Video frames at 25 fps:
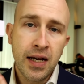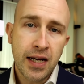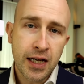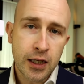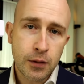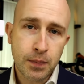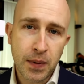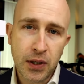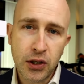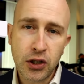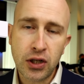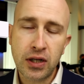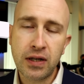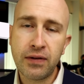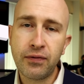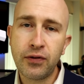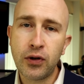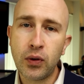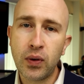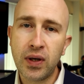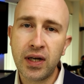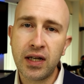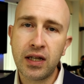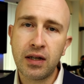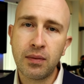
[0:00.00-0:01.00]
especially if
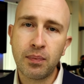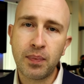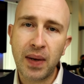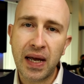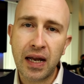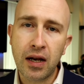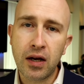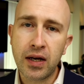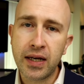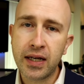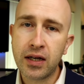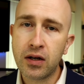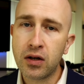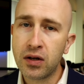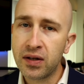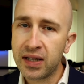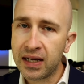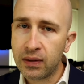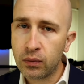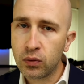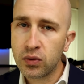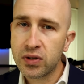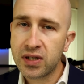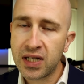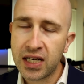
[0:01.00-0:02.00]
you hit the bell icon,
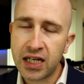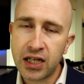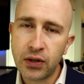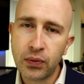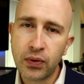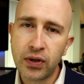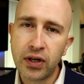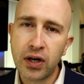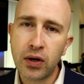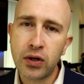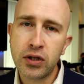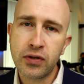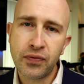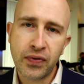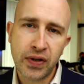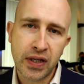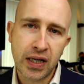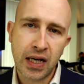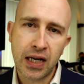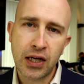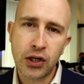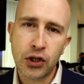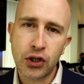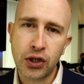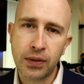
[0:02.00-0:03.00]
that will send you a
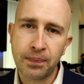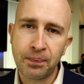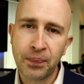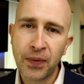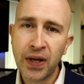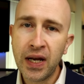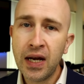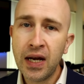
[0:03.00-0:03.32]
notification.